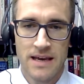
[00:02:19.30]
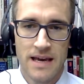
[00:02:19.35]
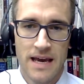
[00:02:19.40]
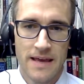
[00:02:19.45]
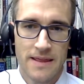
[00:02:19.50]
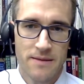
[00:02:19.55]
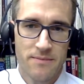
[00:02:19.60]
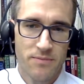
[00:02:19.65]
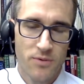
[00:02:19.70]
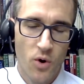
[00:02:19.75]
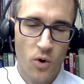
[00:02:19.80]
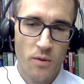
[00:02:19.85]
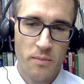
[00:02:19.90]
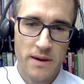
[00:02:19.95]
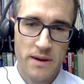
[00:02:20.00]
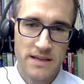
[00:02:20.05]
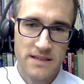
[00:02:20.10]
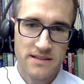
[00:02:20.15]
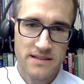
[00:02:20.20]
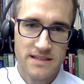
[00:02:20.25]
And the court
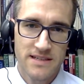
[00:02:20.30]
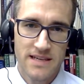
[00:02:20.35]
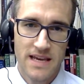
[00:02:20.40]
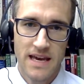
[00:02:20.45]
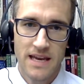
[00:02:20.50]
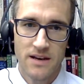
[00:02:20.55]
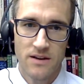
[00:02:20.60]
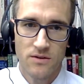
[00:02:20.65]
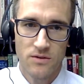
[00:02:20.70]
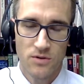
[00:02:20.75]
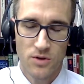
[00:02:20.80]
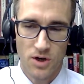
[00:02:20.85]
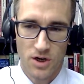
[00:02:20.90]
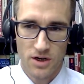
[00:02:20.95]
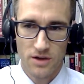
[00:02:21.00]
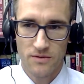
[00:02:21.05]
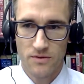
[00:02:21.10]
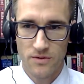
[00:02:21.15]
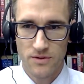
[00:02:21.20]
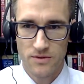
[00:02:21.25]
basically said,
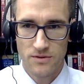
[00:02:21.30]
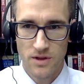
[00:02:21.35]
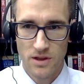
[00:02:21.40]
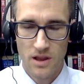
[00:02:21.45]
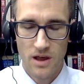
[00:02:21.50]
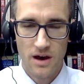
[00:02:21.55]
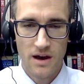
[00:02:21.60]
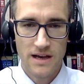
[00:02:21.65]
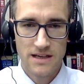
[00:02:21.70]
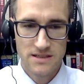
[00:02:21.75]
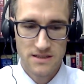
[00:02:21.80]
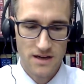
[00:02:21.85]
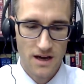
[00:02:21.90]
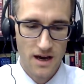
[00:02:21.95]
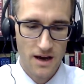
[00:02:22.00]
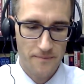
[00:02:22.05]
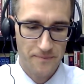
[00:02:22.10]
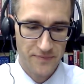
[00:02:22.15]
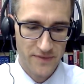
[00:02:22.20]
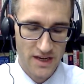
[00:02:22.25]
look, the law has
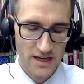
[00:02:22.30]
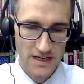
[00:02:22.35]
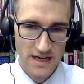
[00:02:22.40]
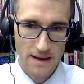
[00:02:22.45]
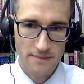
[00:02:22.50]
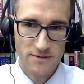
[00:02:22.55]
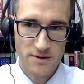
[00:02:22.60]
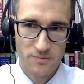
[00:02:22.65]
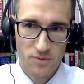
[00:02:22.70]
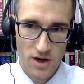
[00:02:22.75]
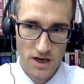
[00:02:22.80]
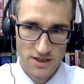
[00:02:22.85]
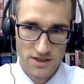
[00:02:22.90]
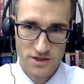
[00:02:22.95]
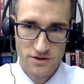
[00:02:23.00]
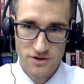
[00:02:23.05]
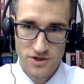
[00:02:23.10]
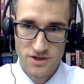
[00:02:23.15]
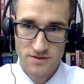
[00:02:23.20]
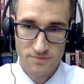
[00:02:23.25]
not condemned
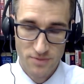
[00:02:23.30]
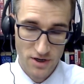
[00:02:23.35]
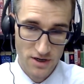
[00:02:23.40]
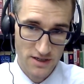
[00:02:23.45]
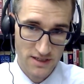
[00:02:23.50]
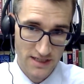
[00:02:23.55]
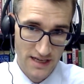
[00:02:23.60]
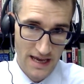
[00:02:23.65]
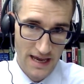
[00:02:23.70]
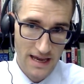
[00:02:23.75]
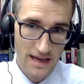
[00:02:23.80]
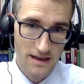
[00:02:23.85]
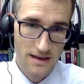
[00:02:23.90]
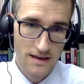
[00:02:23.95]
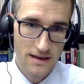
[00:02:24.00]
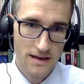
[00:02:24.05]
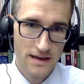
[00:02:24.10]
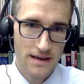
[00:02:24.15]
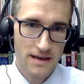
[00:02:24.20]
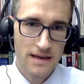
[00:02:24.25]
prostitution per se.
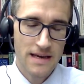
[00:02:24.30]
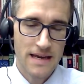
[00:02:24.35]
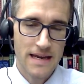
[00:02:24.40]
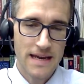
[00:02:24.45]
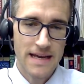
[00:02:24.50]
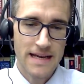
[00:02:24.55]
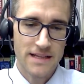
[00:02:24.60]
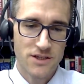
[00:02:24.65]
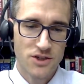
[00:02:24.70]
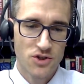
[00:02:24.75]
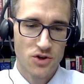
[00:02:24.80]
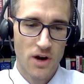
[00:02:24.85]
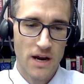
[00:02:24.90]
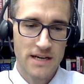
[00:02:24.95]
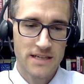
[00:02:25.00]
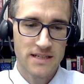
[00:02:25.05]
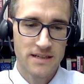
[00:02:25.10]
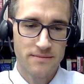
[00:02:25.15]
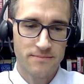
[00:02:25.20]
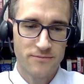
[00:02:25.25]
It's
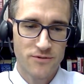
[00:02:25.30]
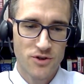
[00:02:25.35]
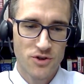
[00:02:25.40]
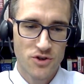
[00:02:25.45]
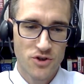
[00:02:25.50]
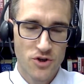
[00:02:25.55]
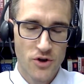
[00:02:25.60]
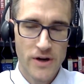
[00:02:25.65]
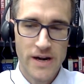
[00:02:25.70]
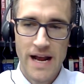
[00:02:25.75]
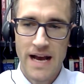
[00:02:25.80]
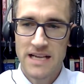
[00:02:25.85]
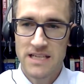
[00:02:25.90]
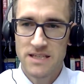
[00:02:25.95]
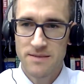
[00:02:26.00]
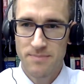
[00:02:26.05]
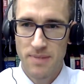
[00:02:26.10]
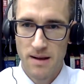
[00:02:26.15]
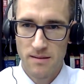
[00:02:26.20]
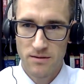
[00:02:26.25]
tried to treat it as
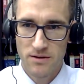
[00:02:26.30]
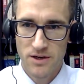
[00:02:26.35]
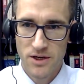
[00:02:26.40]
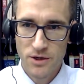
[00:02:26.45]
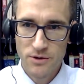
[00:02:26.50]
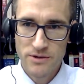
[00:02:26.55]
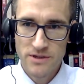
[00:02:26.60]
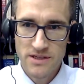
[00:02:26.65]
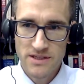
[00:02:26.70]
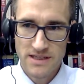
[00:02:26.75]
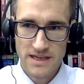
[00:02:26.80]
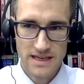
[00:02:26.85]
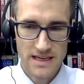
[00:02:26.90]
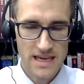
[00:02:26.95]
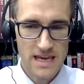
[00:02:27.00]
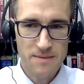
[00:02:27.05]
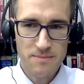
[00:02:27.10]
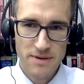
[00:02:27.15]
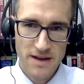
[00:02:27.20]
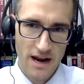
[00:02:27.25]
a public nuisance and
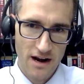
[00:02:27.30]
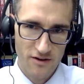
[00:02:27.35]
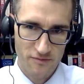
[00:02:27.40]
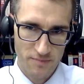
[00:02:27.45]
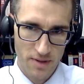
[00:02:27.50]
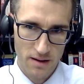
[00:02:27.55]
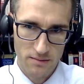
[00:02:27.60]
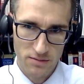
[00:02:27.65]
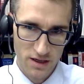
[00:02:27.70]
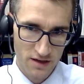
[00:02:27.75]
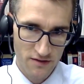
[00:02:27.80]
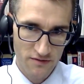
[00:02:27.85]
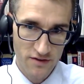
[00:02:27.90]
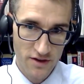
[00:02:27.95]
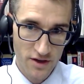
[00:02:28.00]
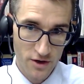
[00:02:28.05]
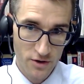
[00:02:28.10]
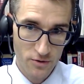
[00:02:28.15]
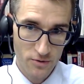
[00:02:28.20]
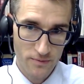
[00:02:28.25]
keep it out of public
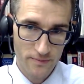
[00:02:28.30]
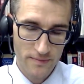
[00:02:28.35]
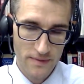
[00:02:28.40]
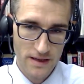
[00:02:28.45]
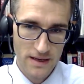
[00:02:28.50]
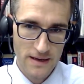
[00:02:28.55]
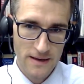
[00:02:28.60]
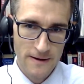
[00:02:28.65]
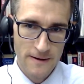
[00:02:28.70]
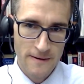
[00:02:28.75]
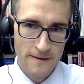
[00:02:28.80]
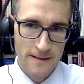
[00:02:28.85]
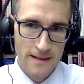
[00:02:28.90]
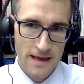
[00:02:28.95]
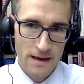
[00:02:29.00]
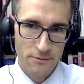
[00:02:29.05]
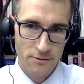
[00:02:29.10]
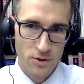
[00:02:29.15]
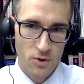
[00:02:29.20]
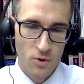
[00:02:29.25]
view. And what the